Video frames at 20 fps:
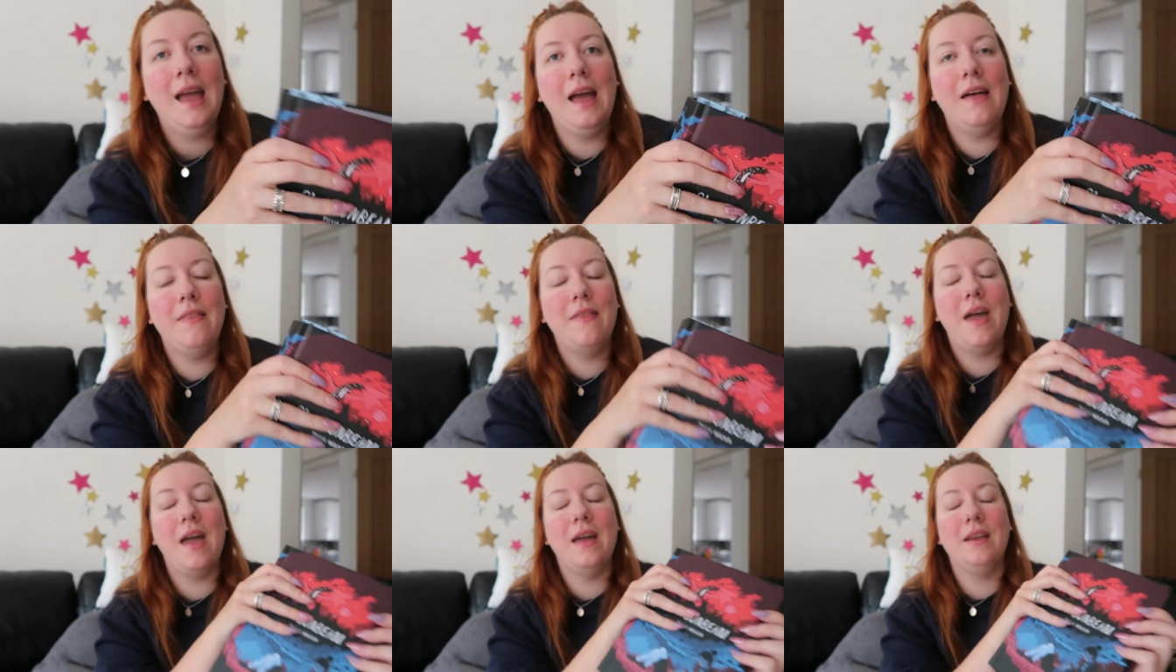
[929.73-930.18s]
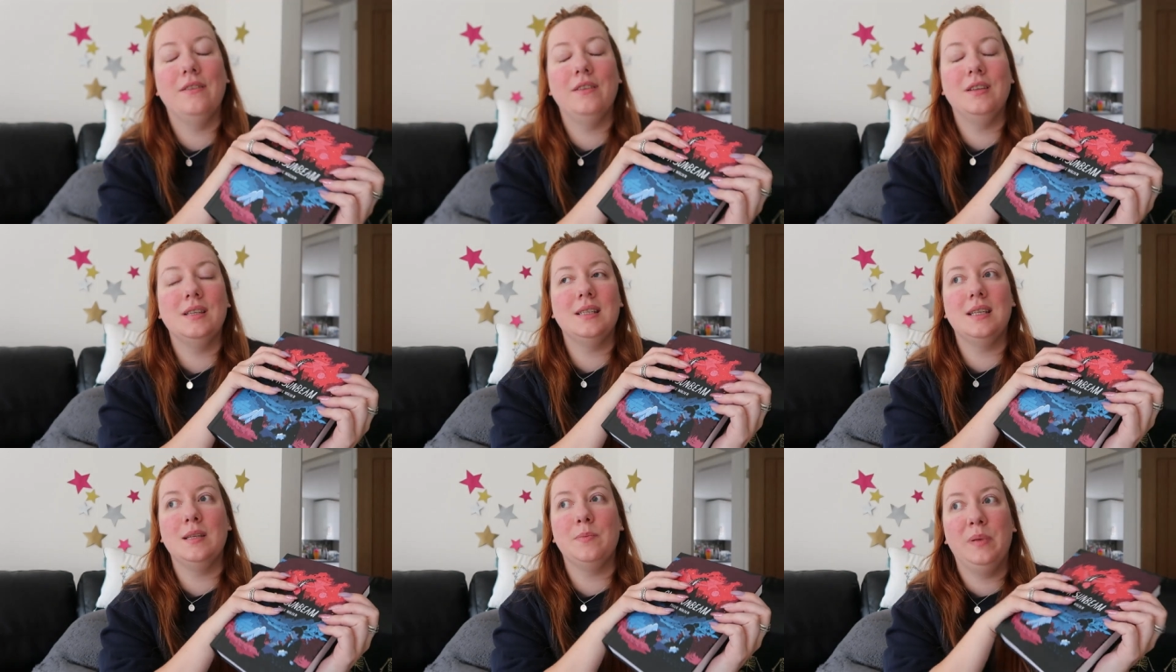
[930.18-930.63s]
and then
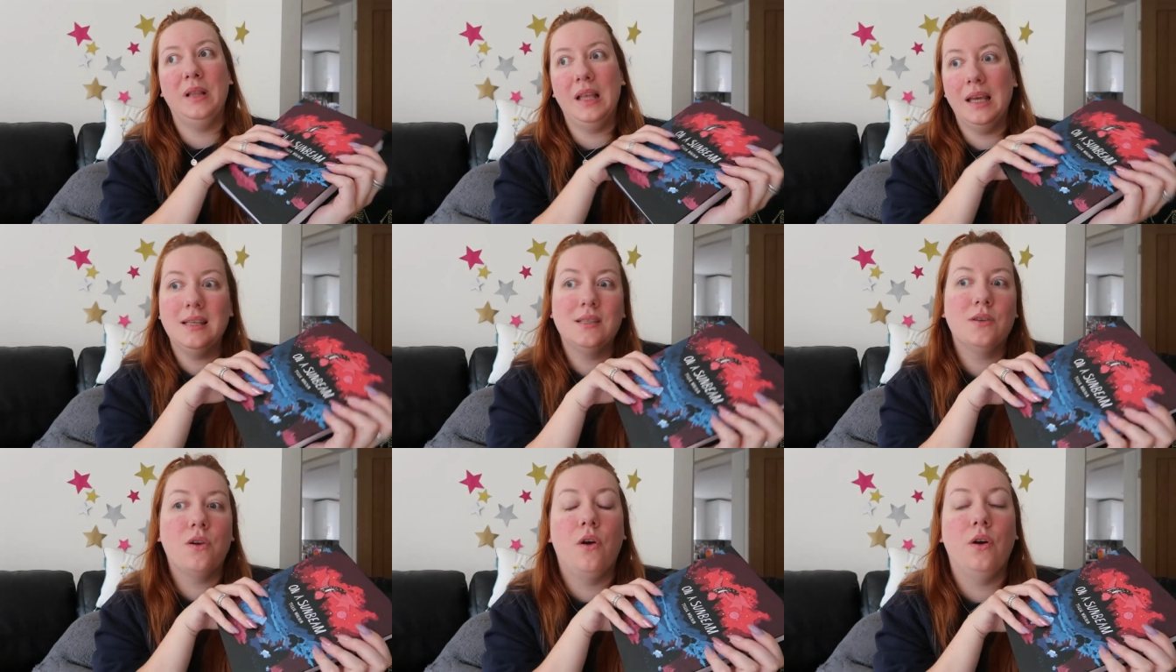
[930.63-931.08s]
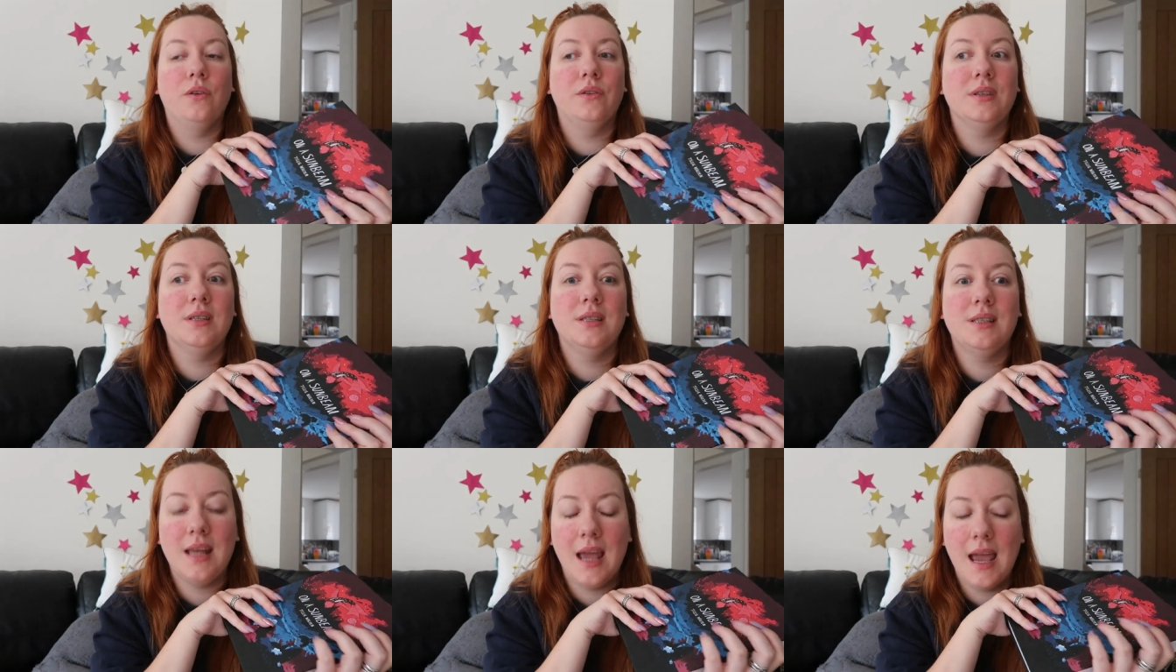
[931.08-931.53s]
there's this place called
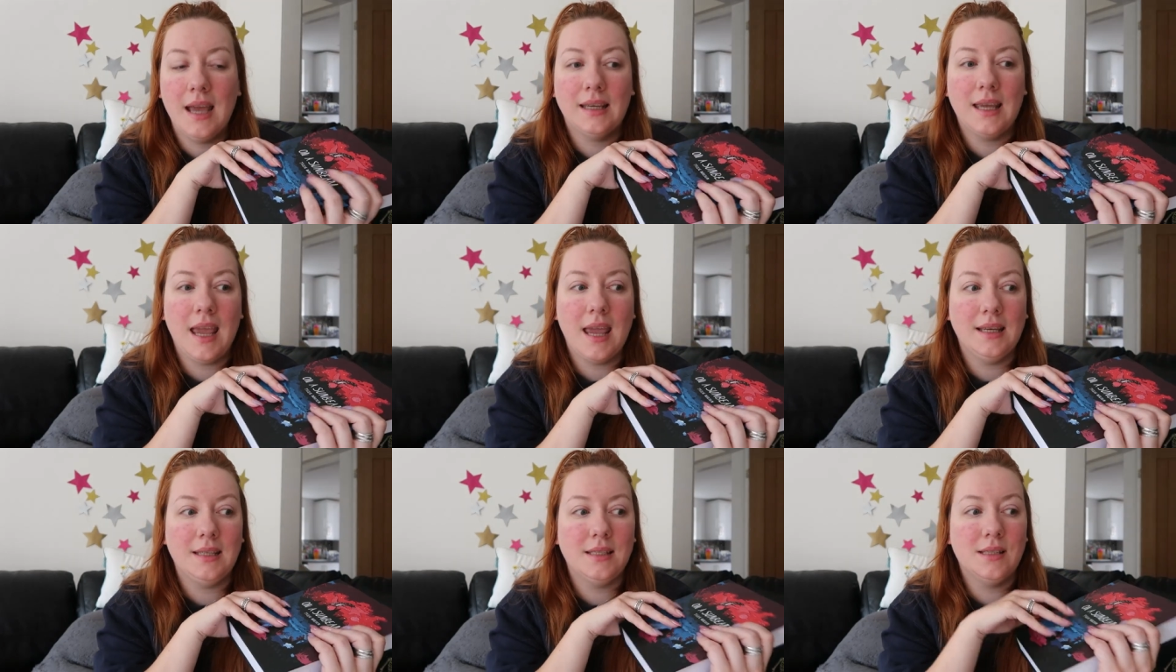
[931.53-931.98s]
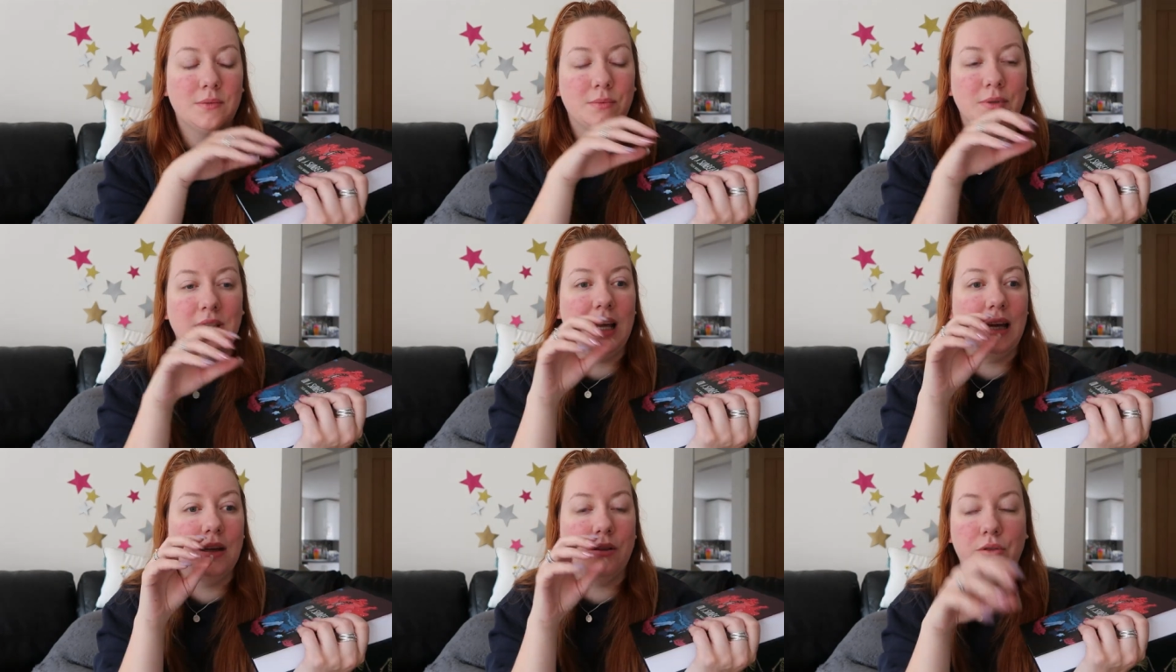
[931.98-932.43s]
The Staircase. There
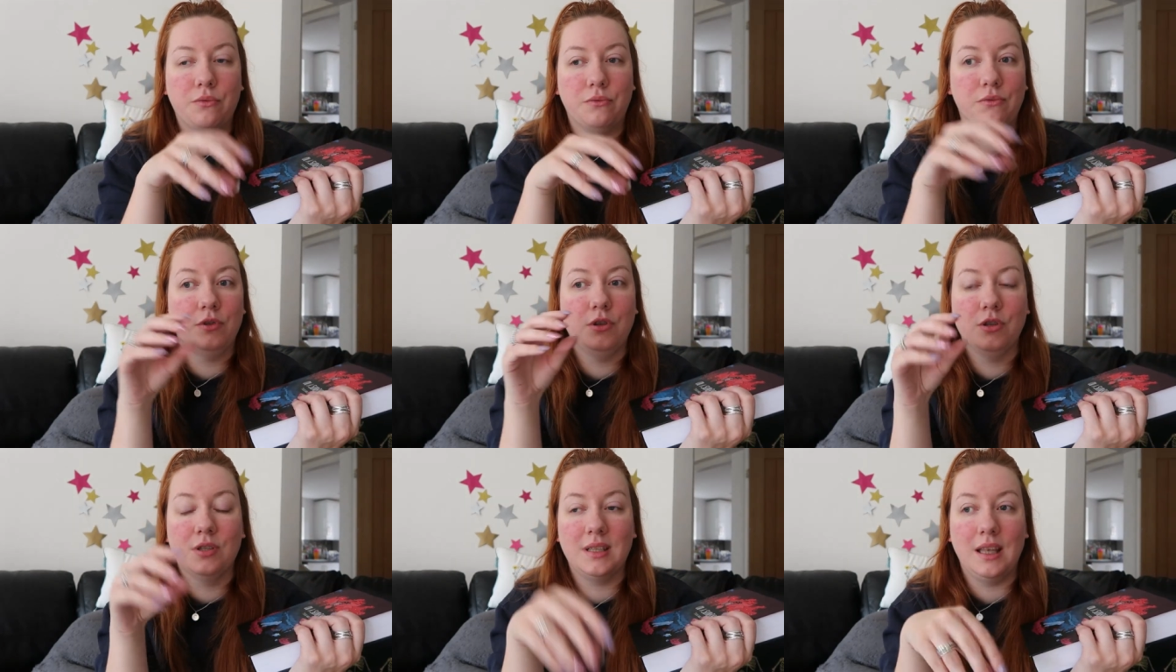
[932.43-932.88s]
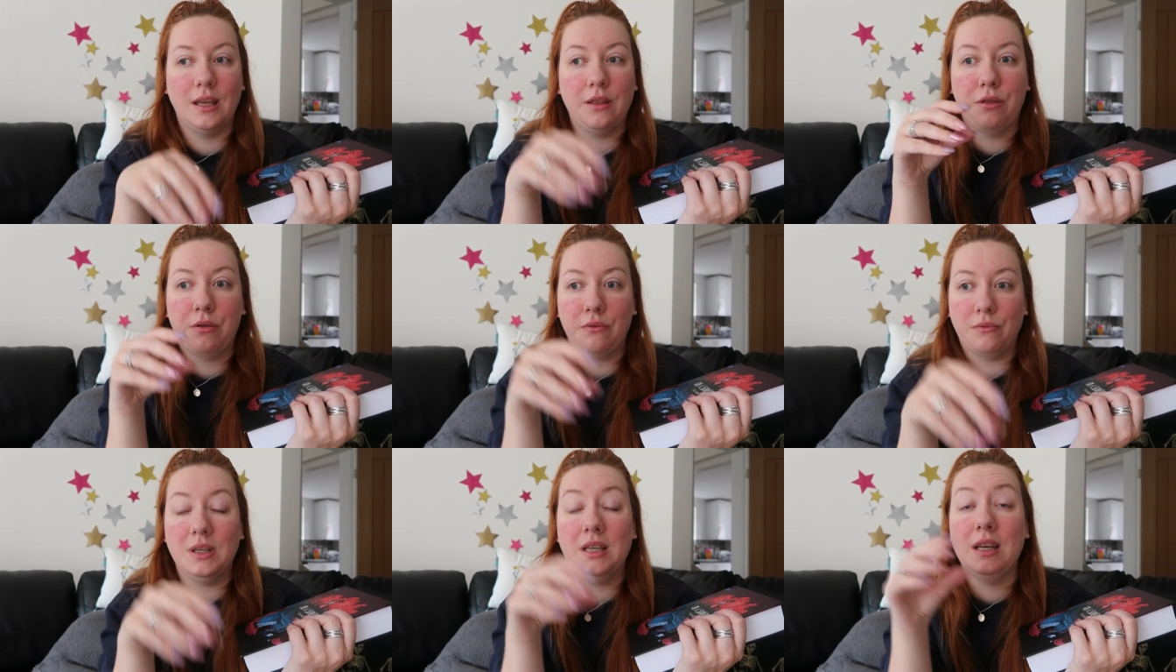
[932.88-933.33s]
were like, th there's
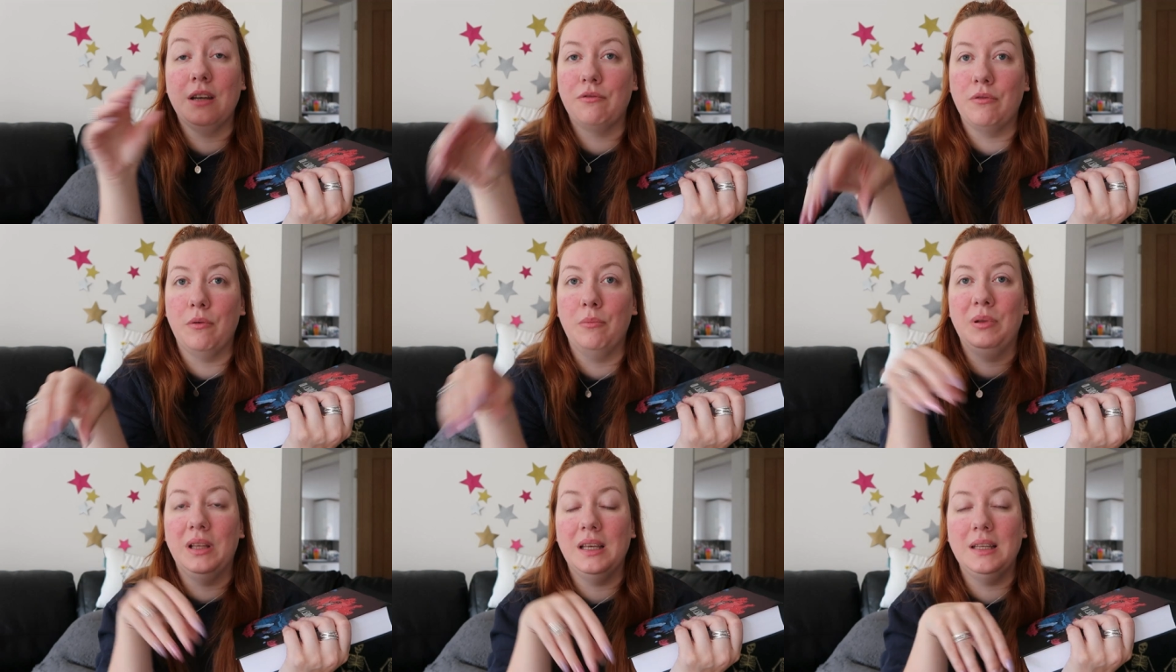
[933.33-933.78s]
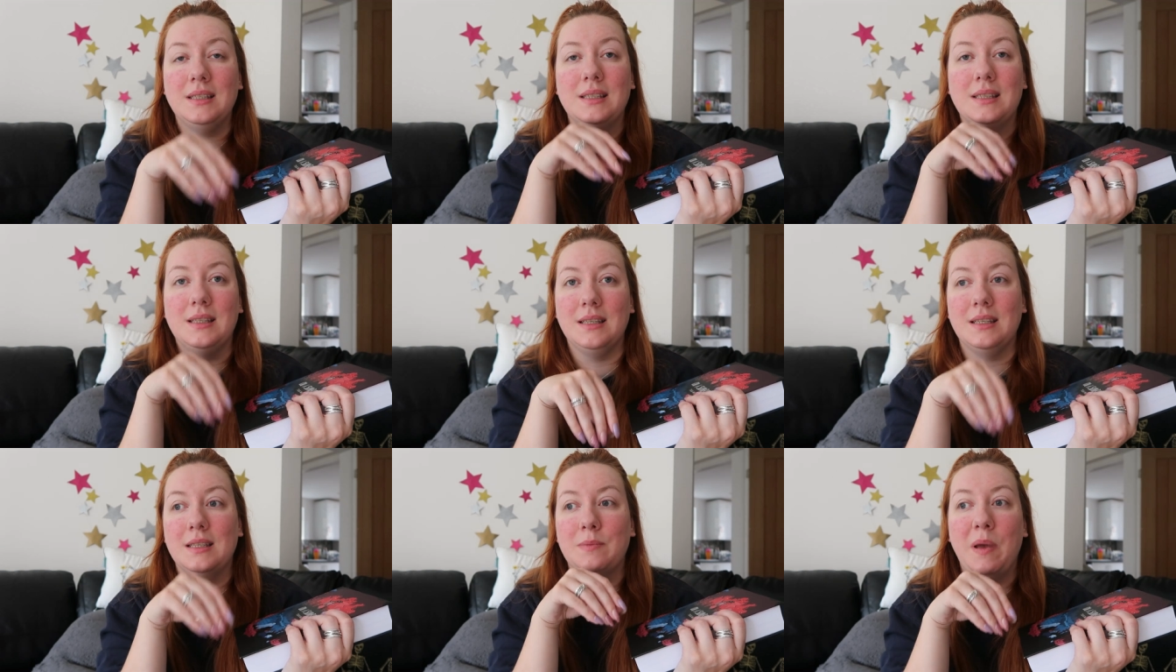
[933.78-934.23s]
like three different
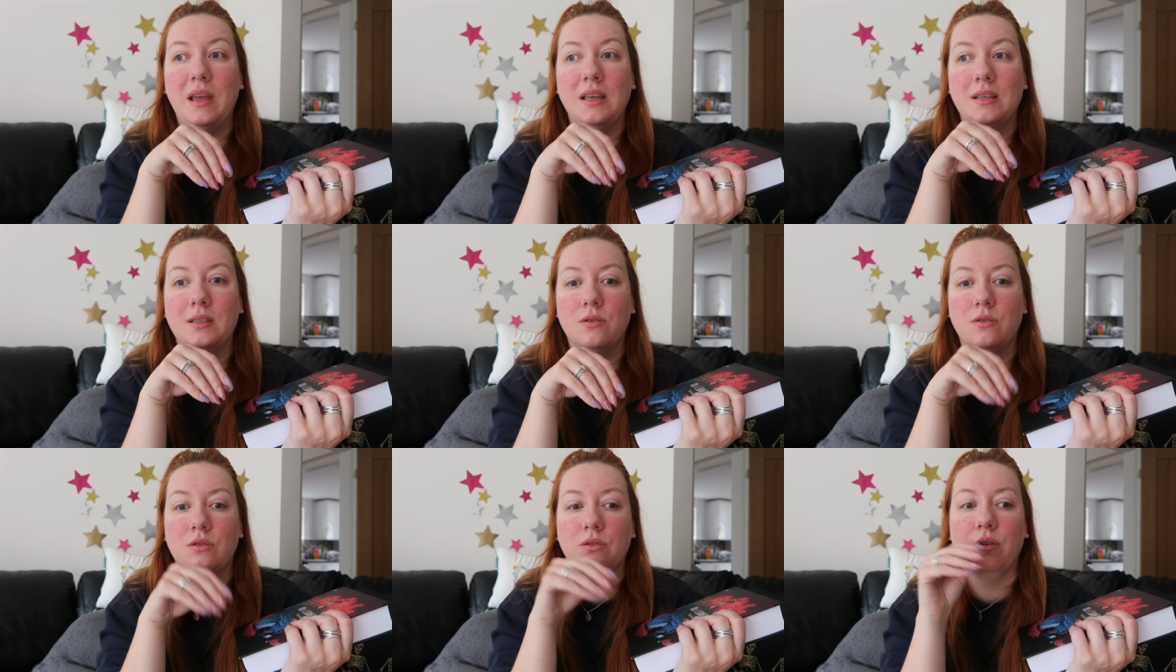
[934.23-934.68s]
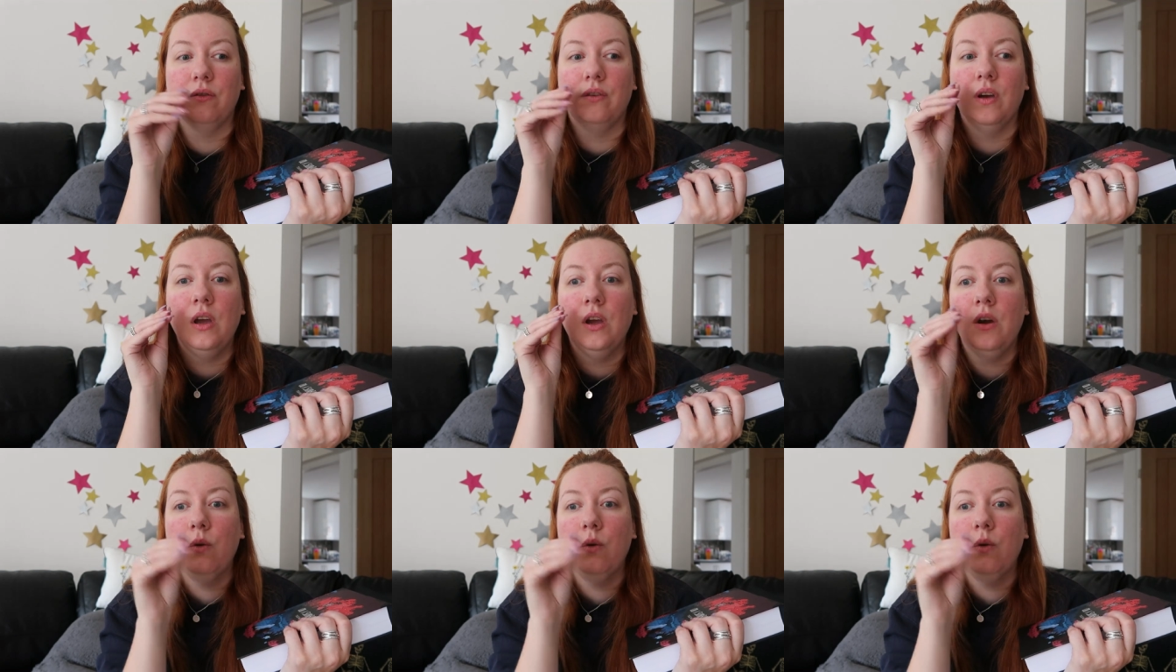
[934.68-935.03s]
places in space and stuff.